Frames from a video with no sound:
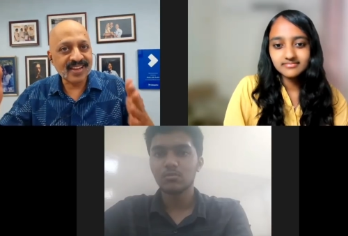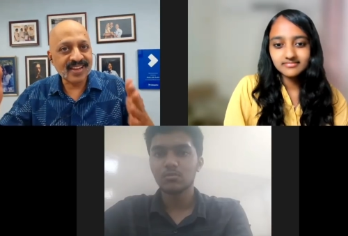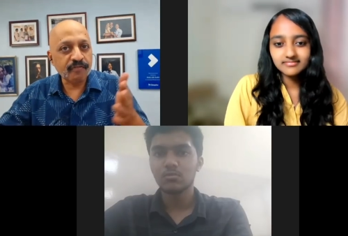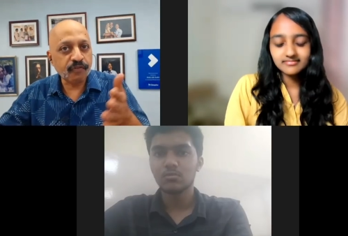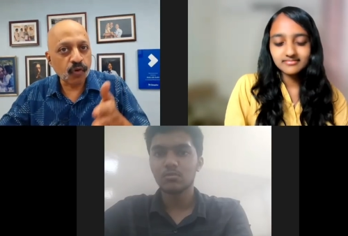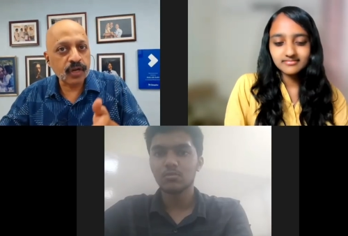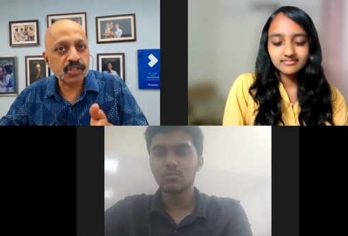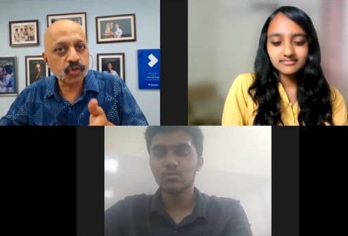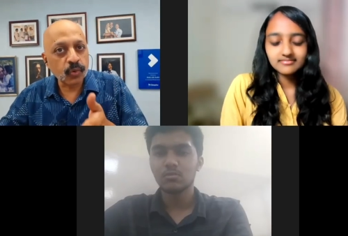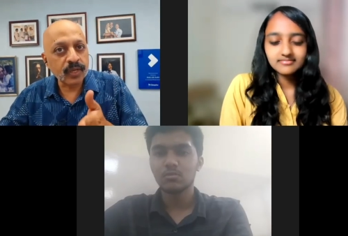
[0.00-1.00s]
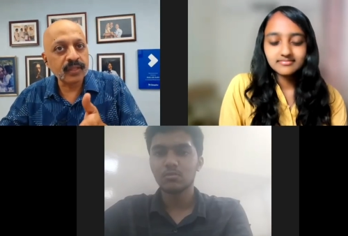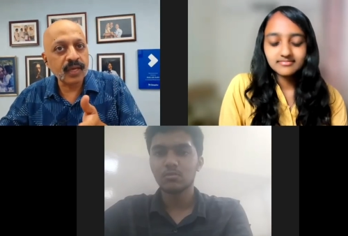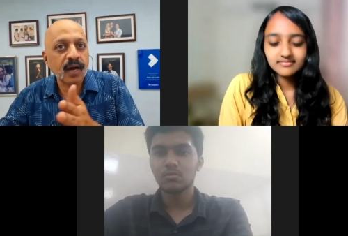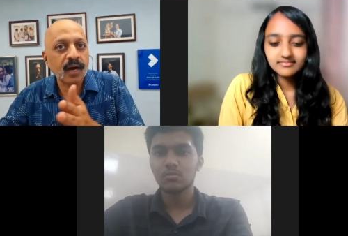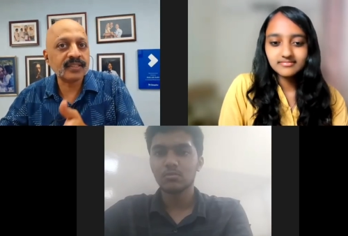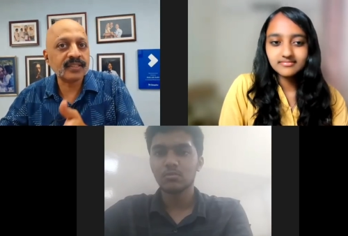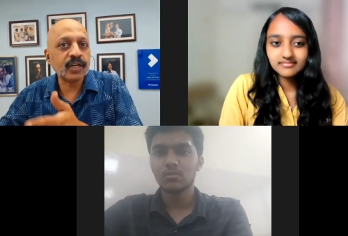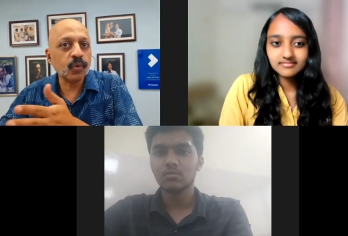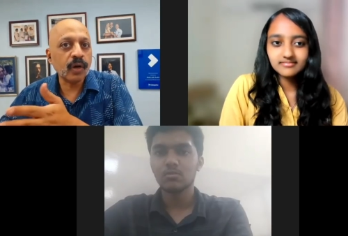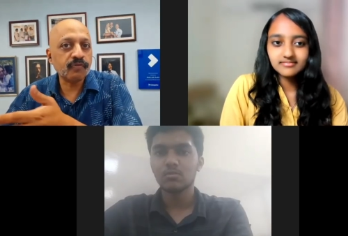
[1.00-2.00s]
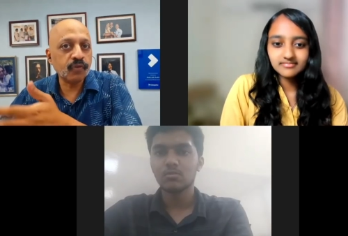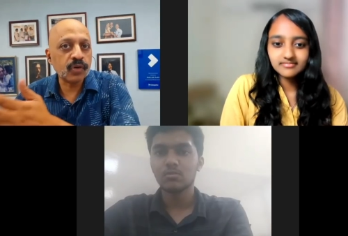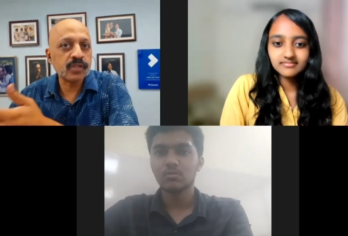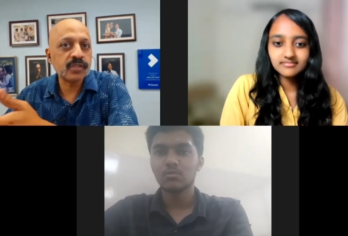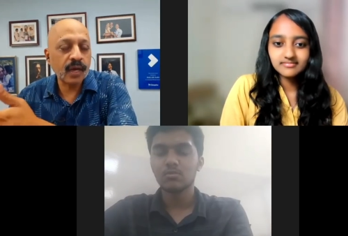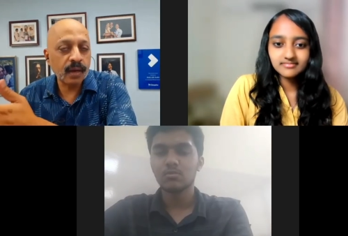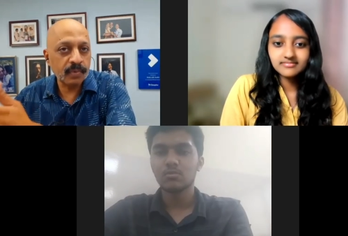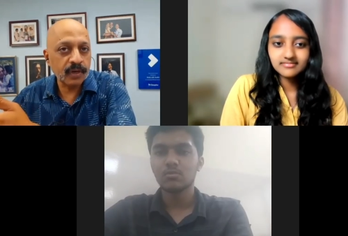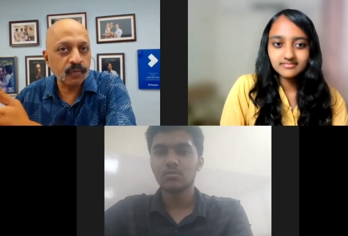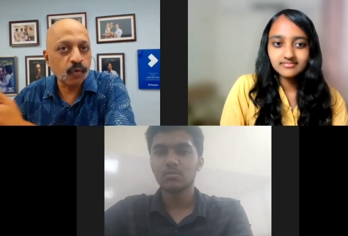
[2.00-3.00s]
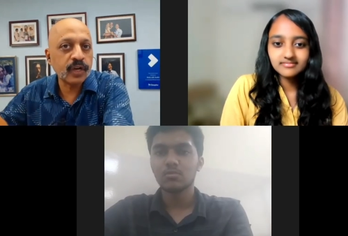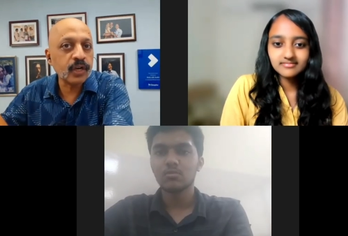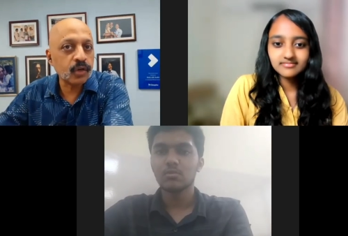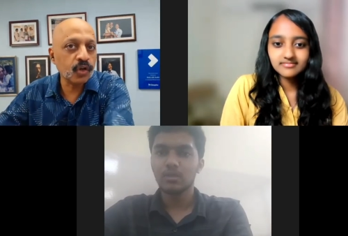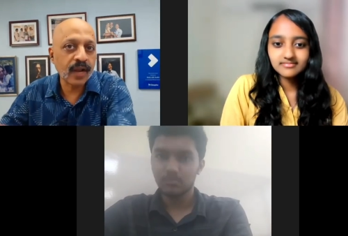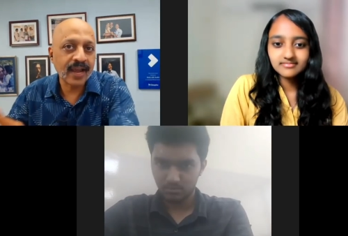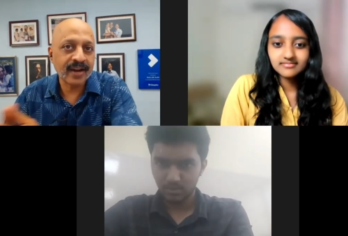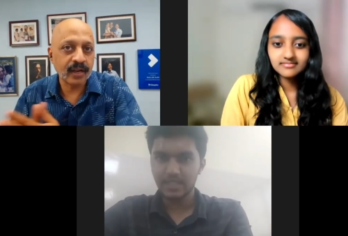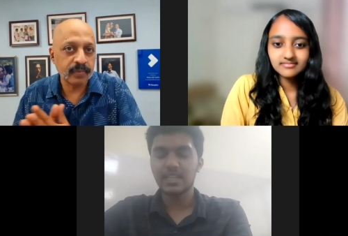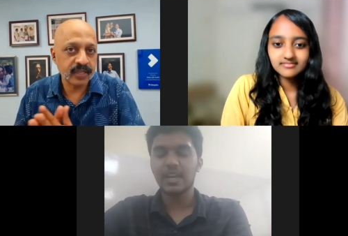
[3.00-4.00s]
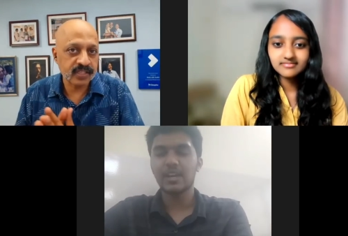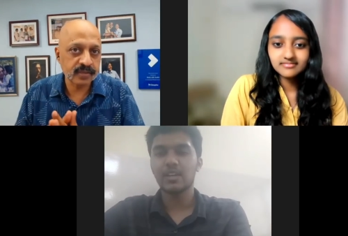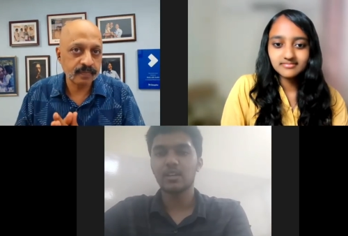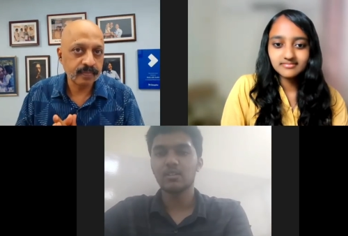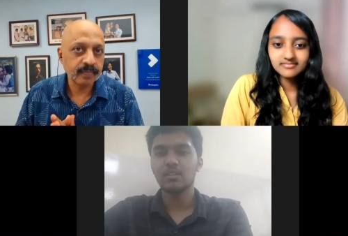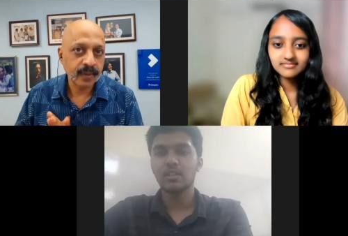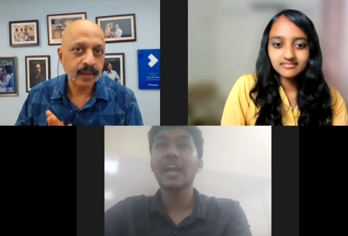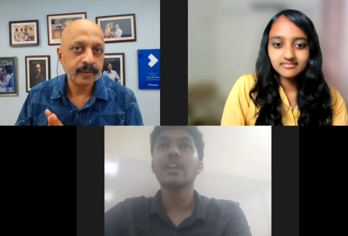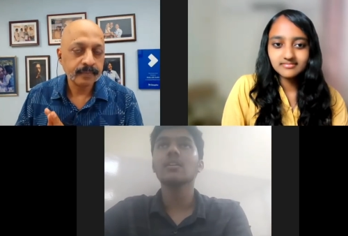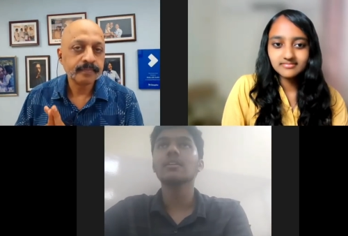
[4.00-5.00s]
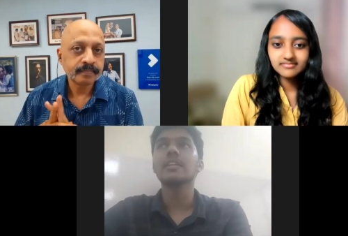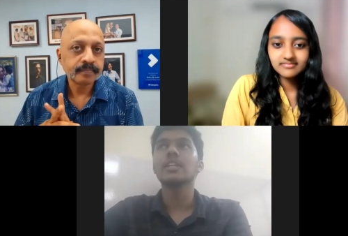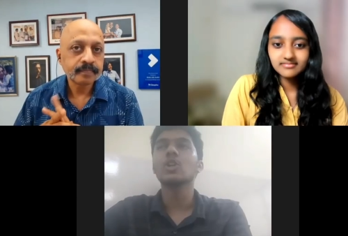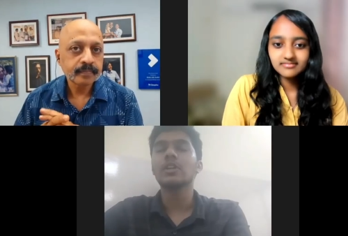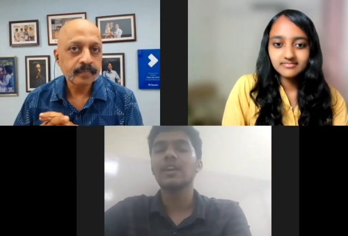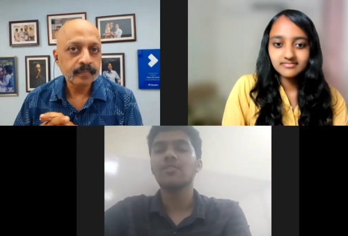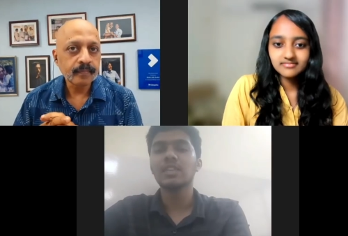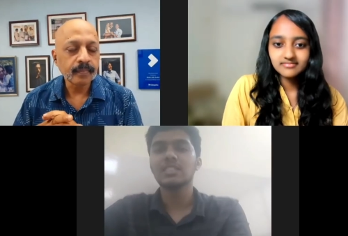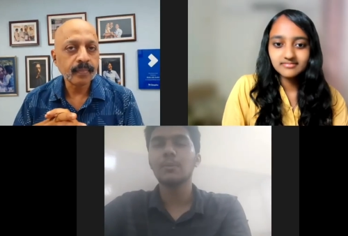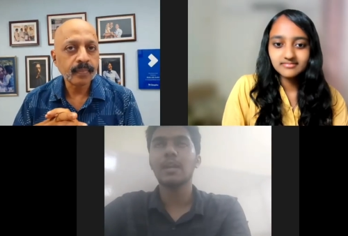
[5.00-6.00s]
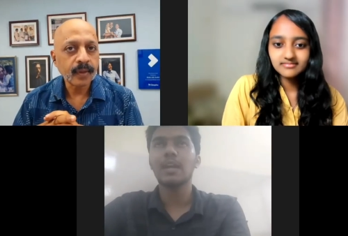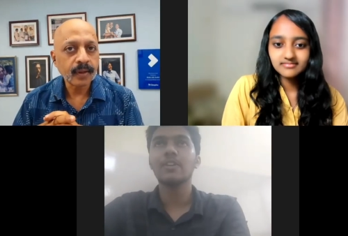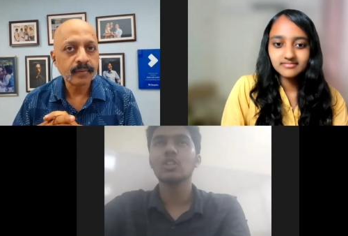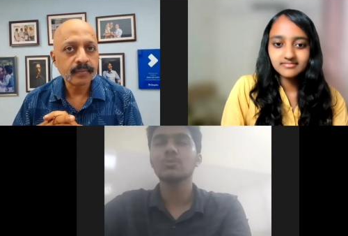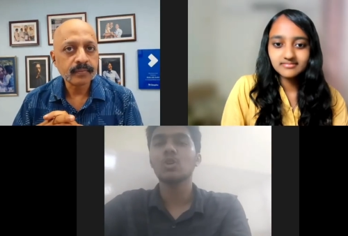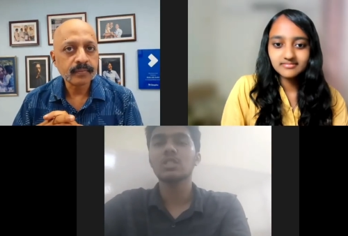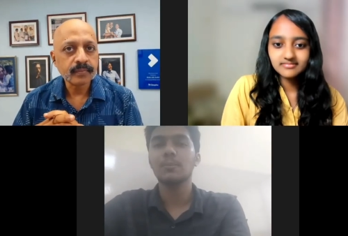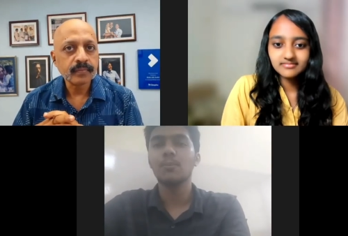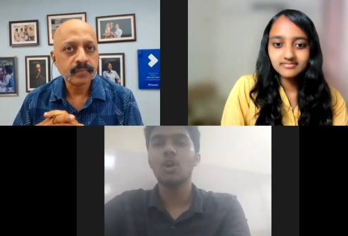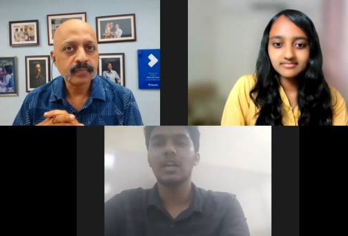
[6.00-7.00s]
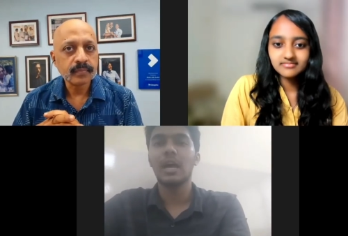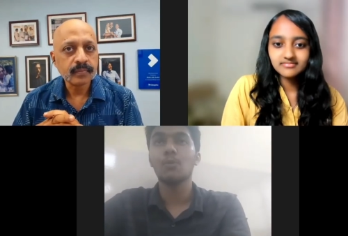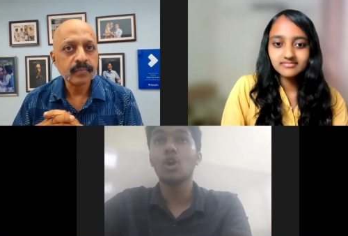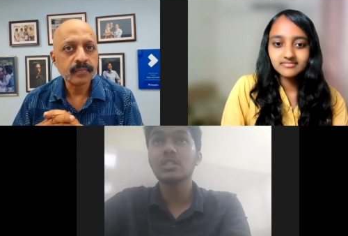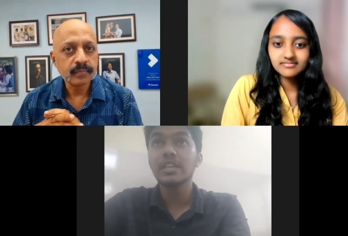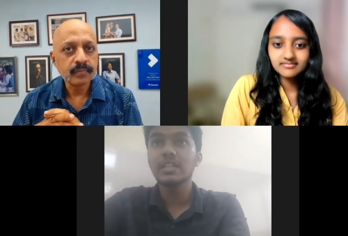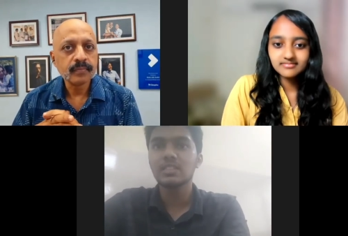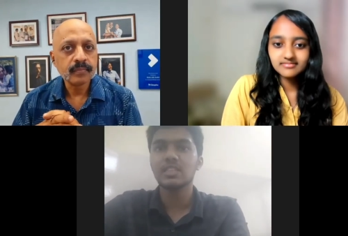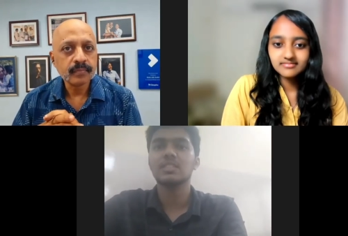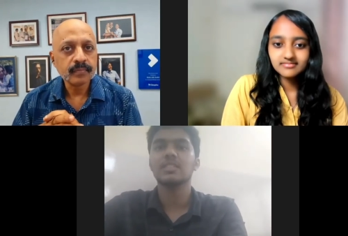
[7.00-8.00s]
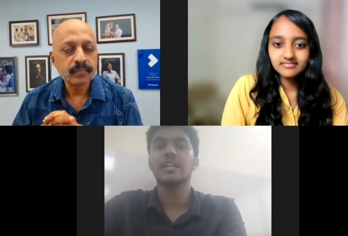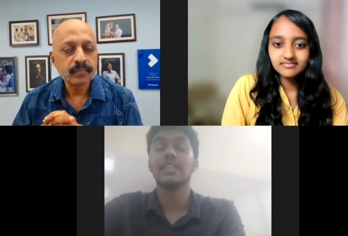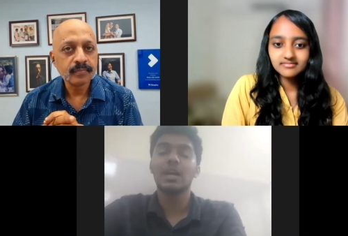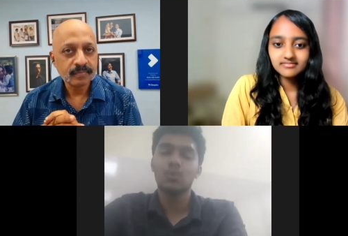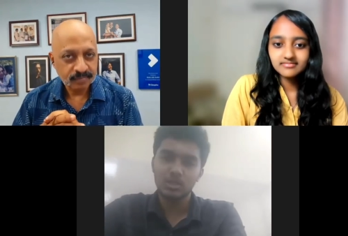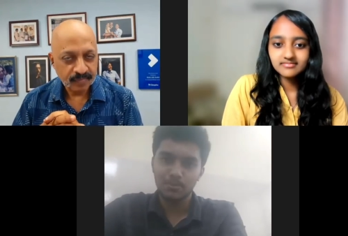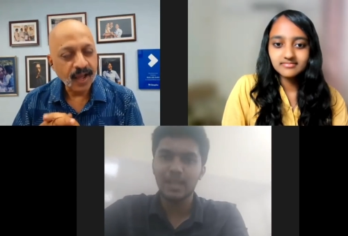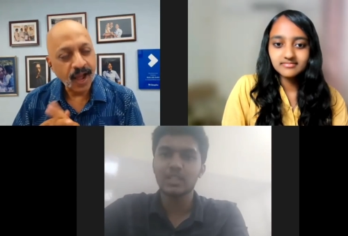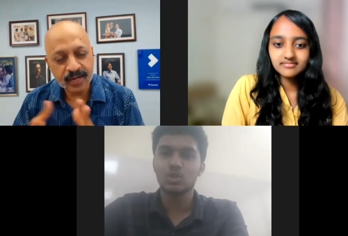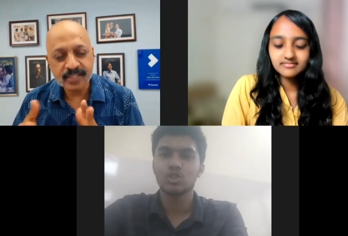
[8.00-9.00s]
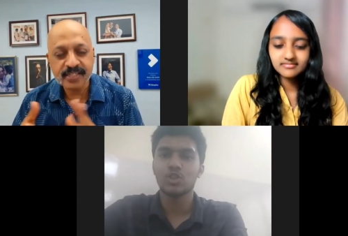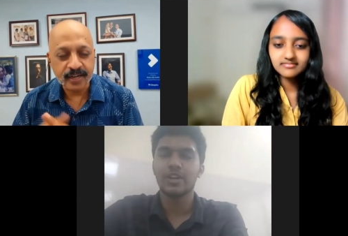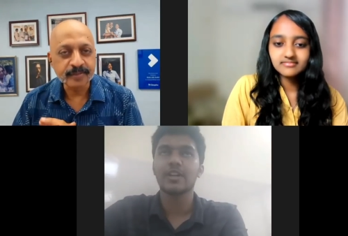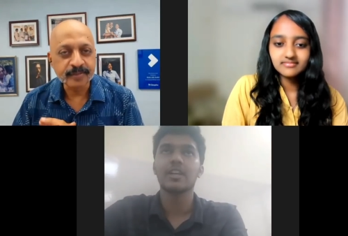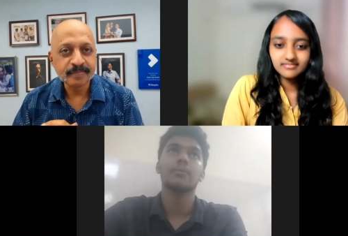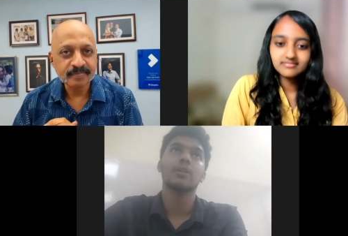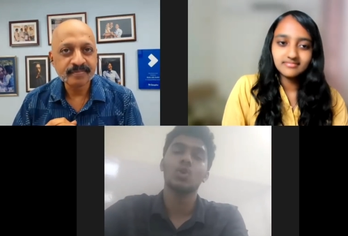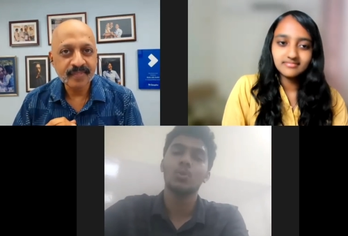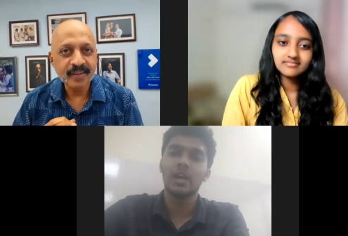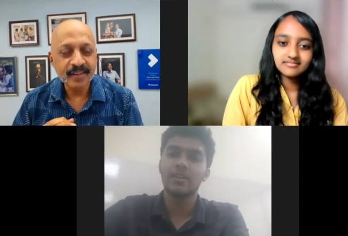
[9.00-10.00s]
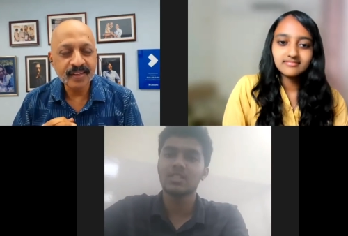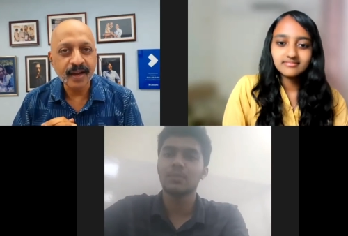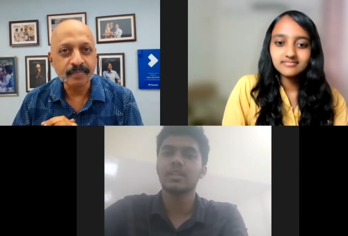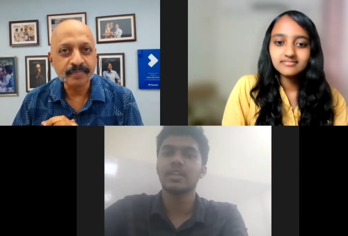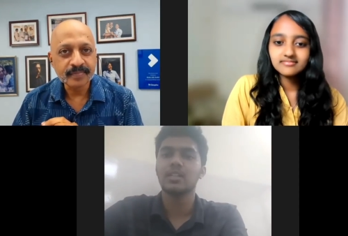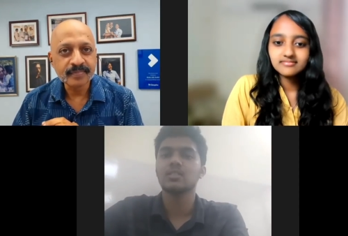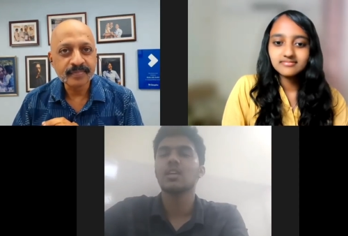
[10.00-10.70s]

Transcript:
Speaker 1: stay focused during the hours that you are focused uh, devoting to your academics exactly.
Speaker 2: and you know netflix and prime video is more symbolic i'm not saying it's just that that was my source of entertainment you may something yeah.